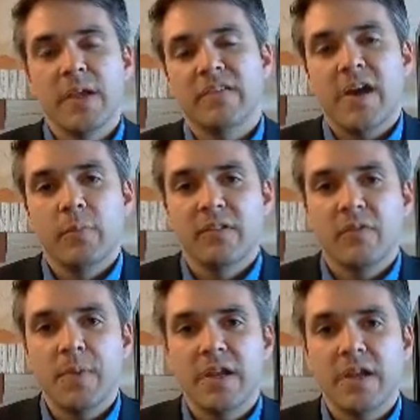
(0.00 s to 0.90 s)
entitlement
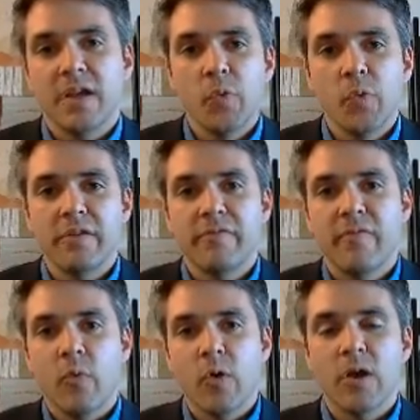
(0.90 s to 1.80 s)
spending only
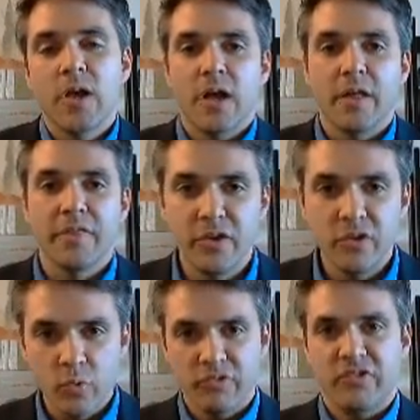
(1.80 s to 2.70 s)
for the
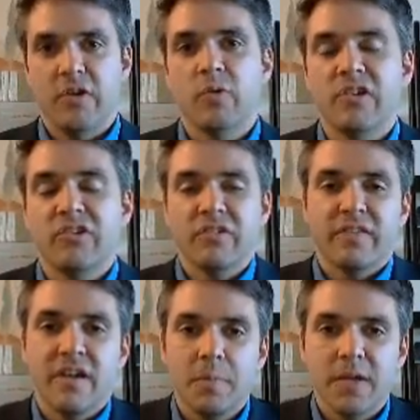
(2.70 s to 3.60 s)
newer generations
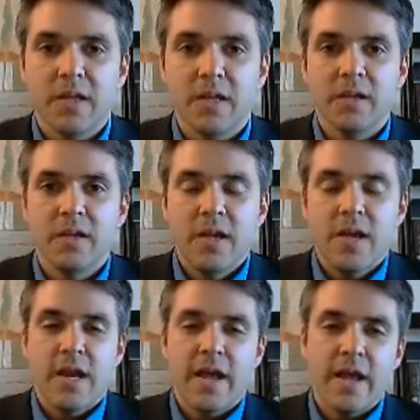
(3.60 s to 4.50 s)
coming in.
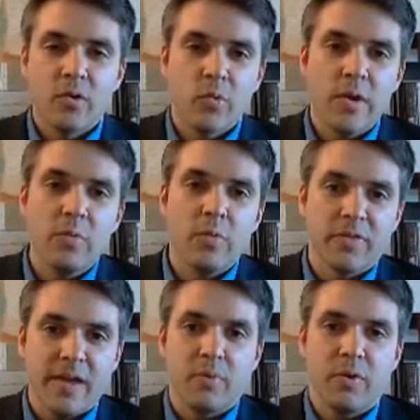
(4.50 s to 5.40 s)
And I agree
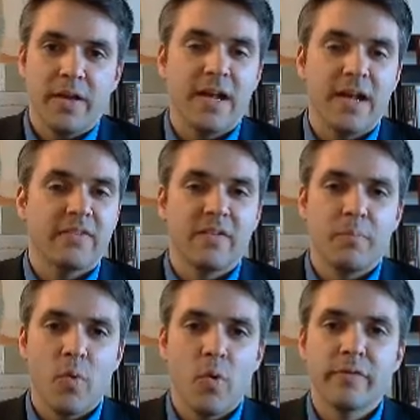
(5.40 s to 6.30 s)
with that plan as a
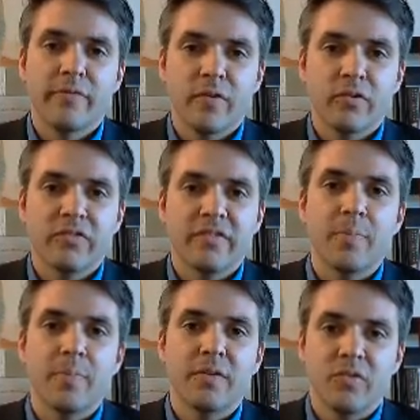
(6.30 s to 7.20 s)
bold first
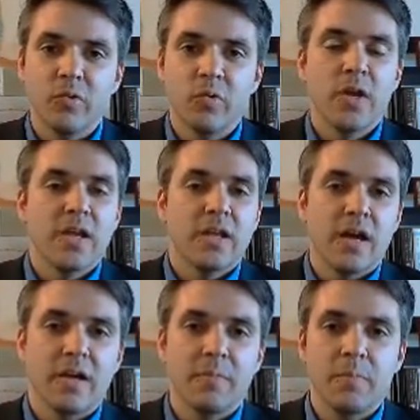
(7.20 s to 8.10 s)
step into
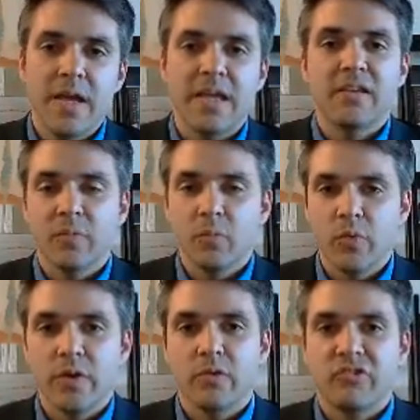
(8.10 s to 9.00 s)
making some
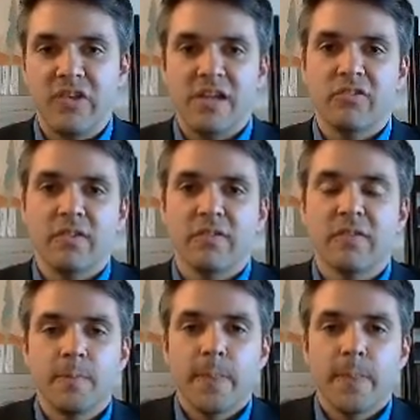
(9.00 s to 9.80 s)
real changes.